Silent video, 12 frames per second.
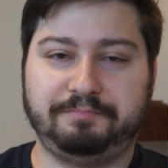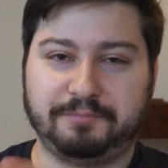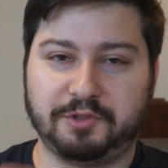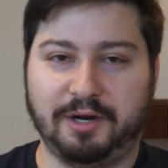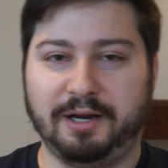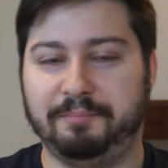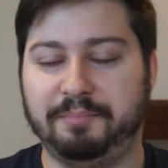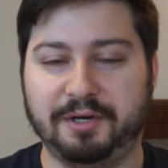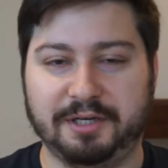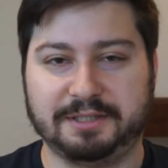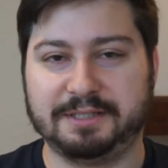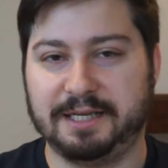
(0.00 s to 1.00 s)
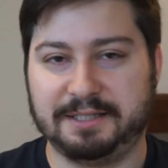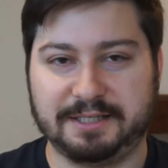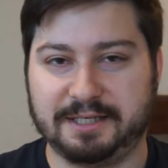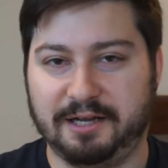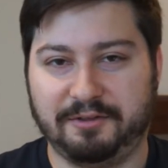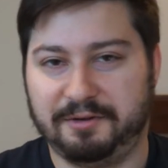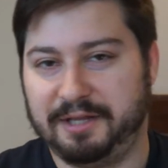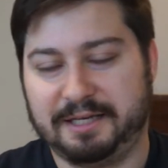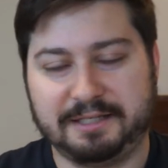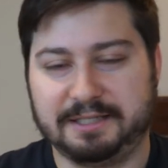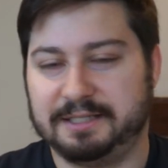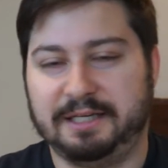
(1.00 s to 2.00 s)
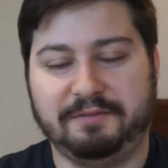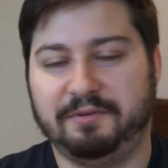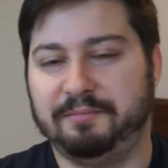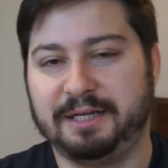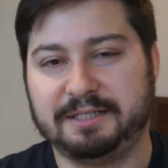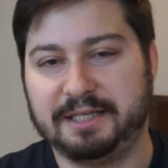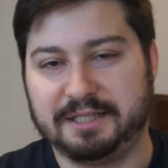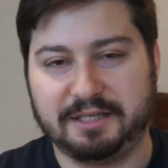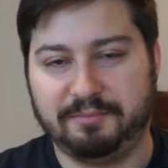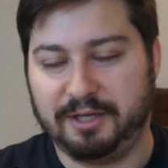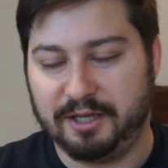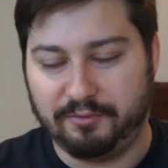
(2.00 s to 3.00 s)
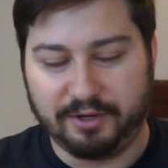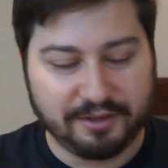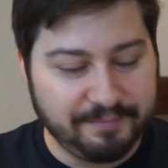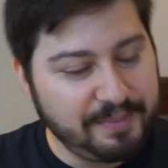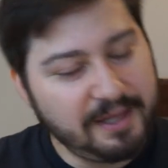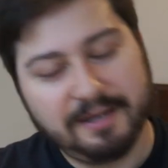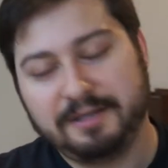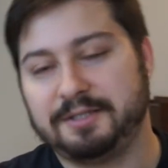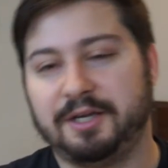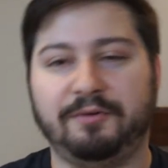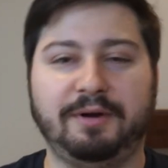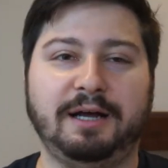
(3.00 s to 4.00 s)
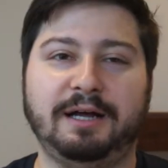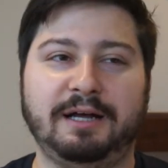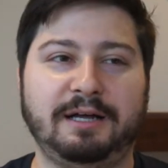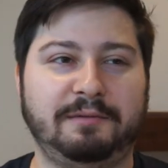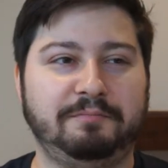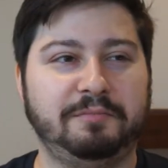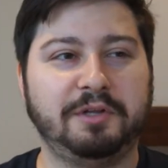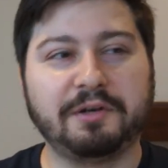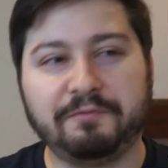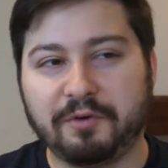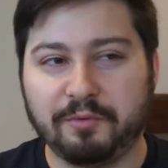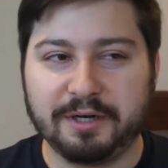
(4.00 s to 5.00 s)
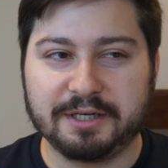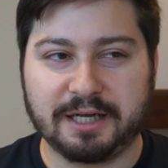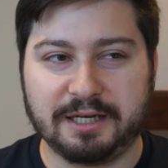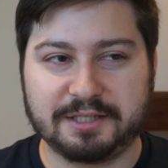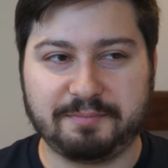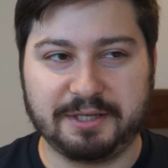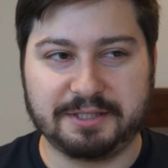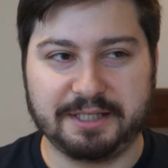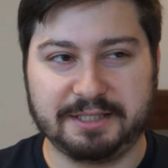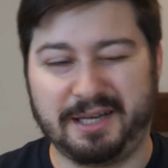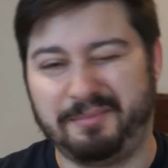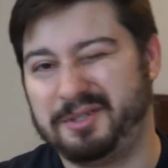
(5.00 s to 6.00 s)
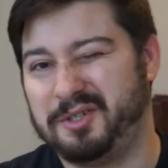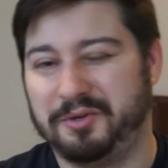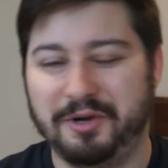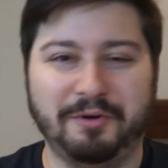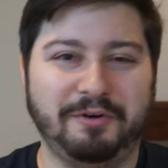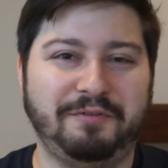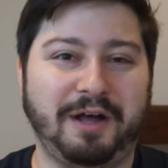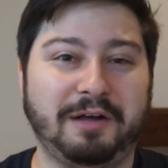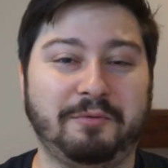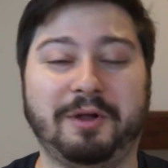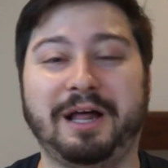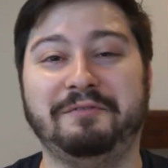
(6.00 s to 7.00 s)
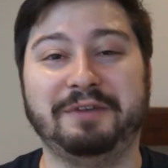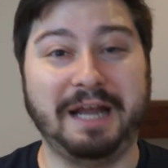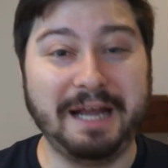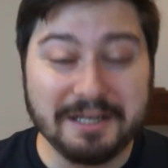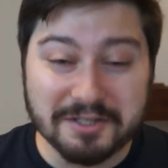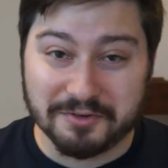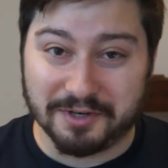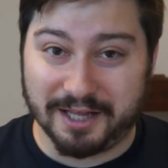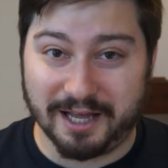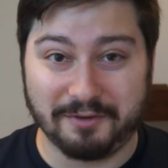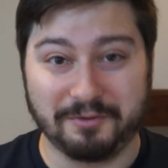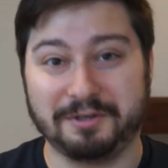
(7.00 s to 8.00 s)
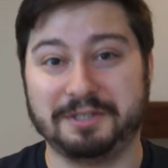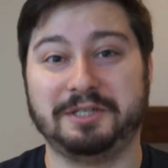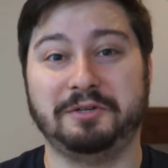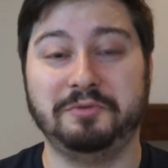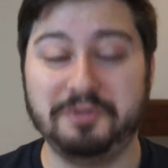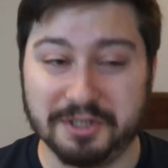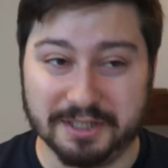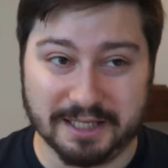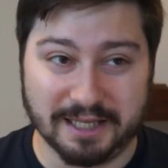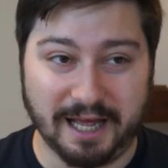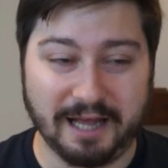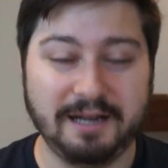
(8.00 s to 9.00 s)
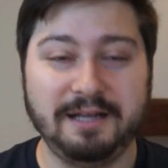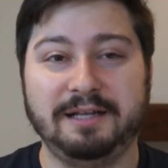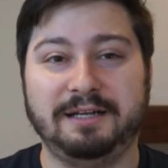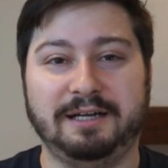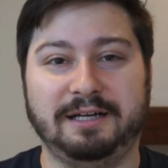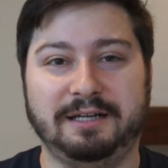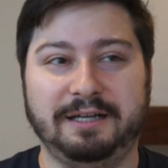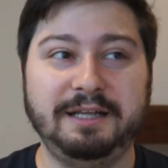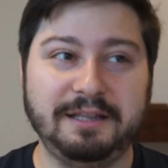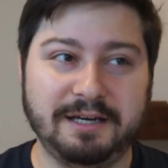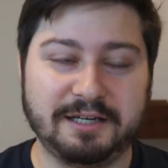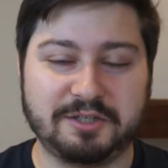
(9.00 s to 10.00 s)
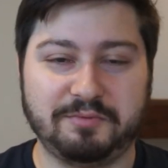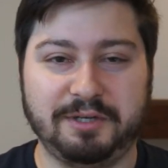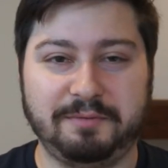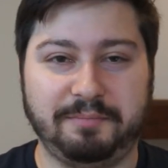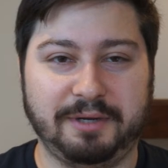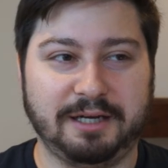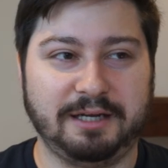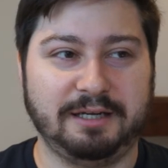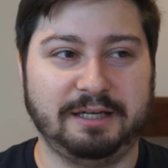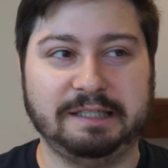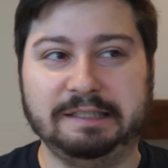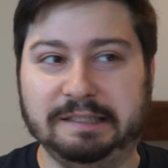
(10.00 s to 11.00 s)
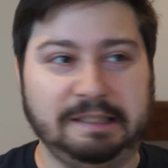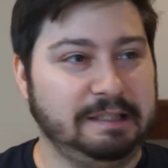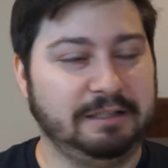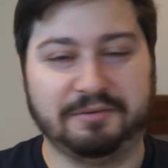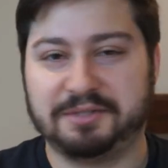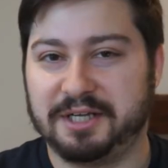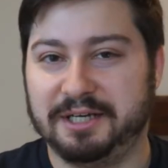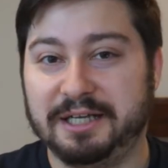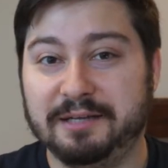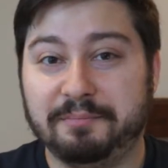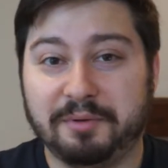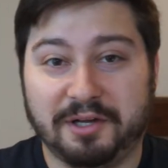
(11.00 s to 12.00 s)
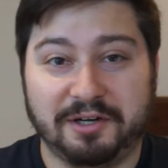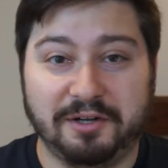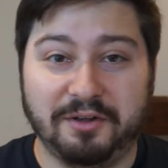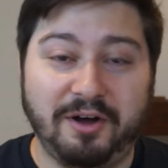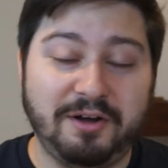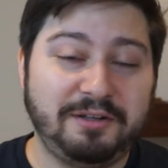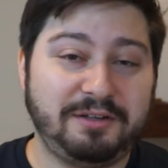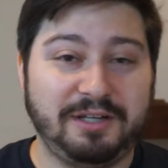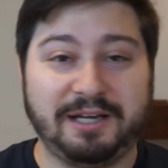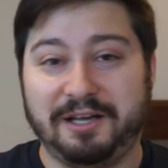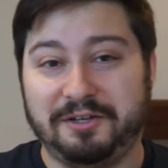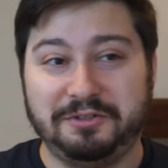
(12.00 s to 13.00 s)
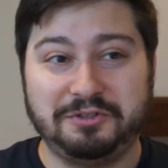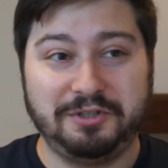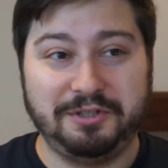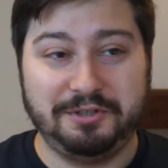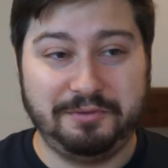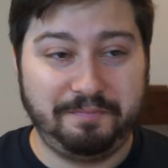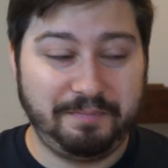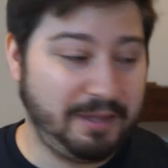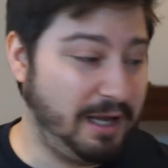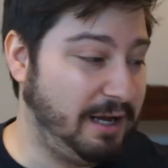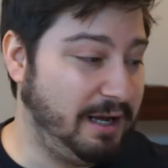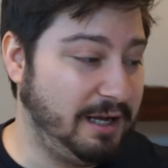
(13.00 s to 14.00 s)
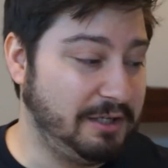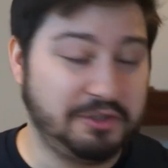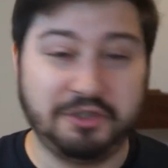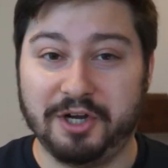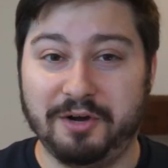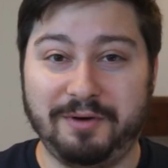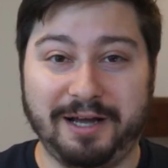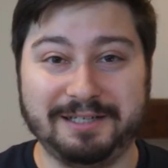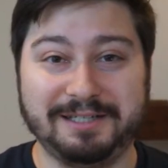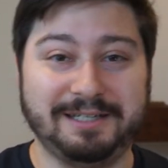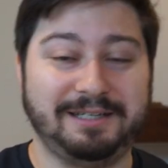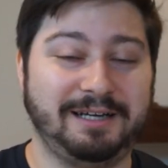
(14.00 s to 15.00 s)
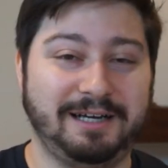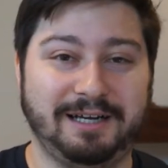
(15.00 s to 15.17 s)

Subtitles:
trying to put a sentence together that doesn't even make sense to begin with. So looking for a way to kind of spice things up. I don't know if I will have an answer to that or a solution to that in the next week, but just going to keep plugging along like I usually do. Joe, I did